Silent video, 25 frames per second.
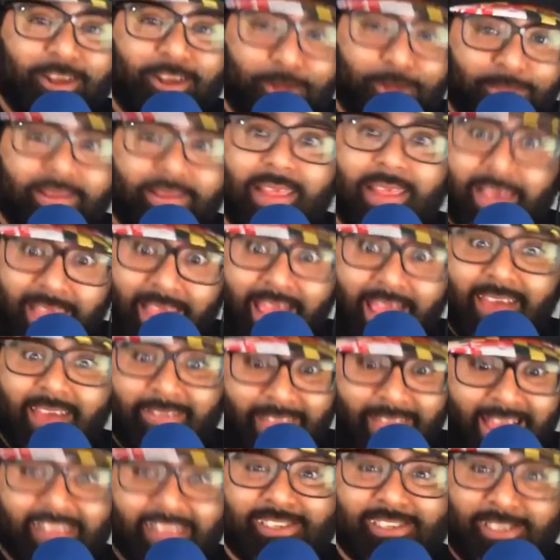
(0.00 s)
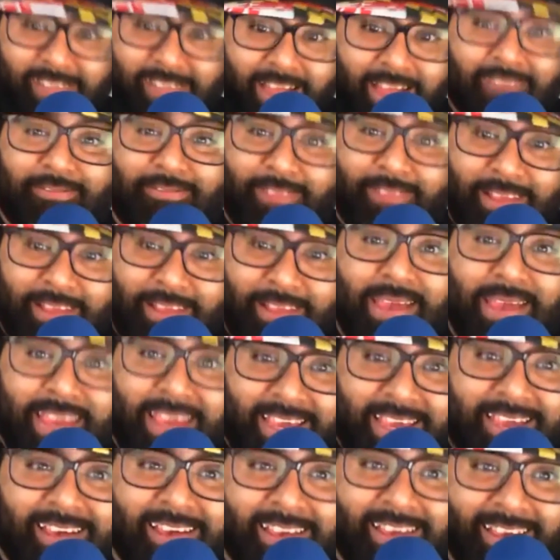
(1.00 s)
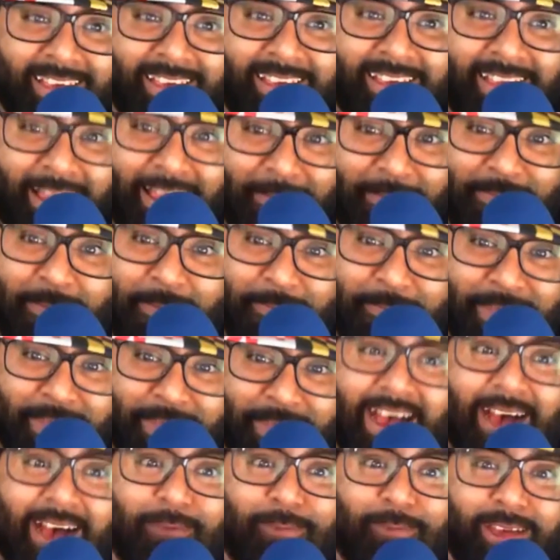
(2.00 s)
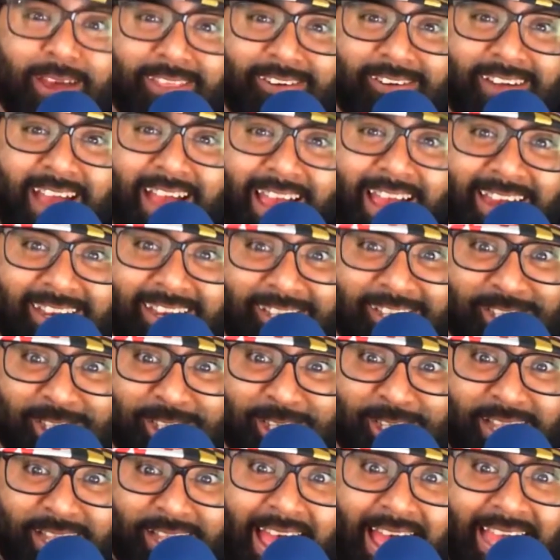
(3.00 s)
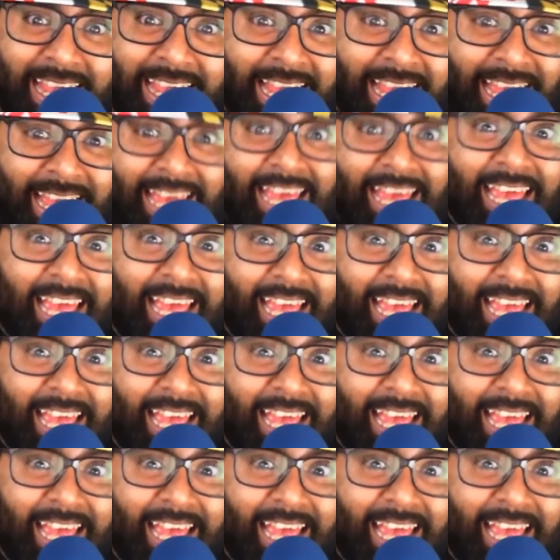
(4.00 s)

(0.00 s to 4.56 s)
You sure will be like, yeah, that's definitely me. Yep, I'm the hot weather guy because July.